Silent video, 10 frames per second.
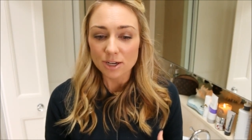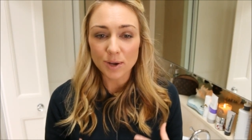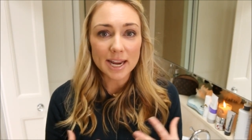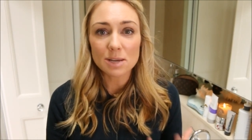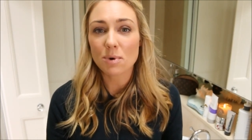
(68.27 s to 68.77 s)

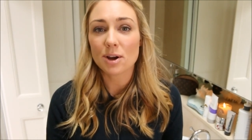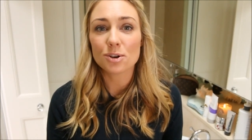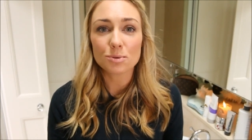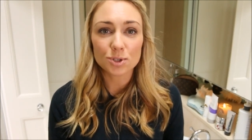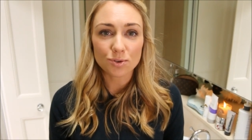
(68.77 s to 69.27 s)
to anyone
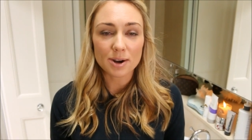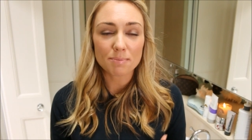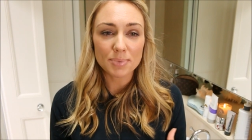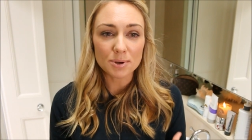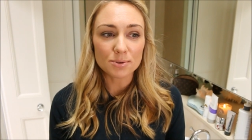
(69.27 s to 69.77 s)
who is trying
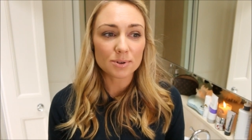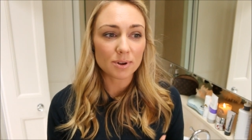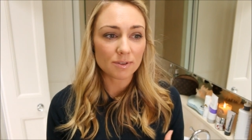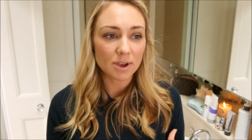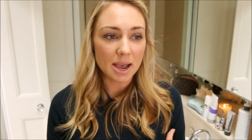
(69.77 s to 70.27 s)
to
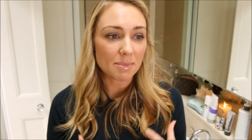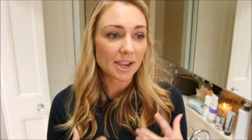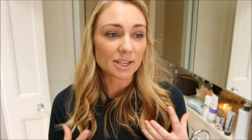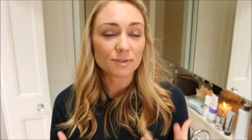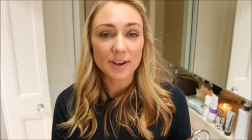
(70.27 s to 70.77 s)
build
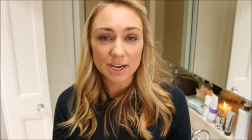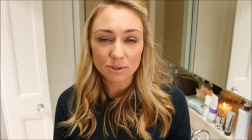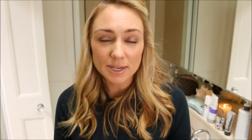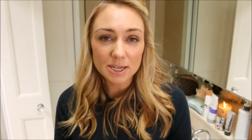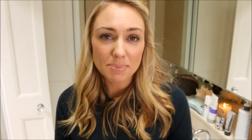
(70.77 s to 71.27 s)
I guess
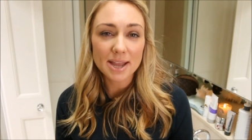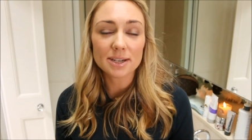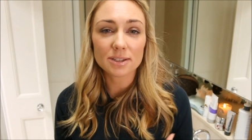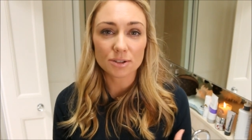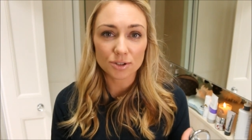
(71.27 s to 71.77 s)
financial
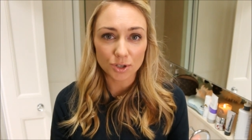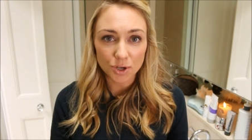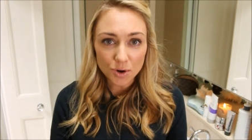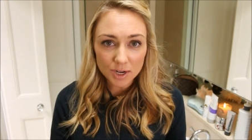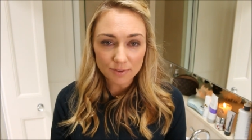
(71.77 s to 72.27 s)
independence and
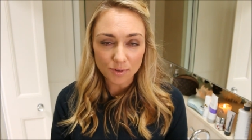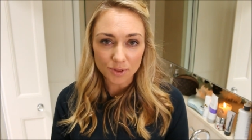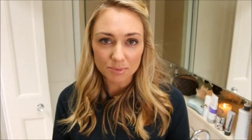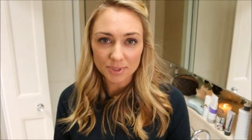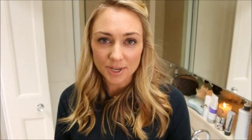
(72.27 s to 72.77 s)
security for
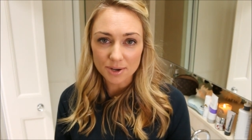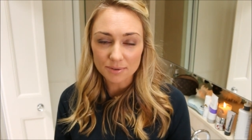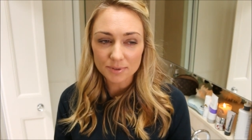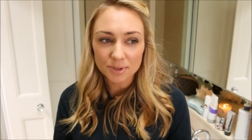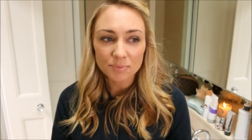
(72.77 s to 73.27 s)

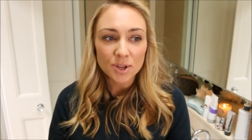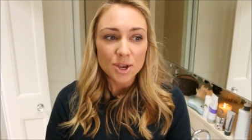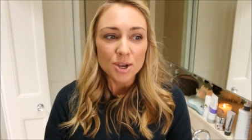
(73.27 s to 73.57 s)
themselves.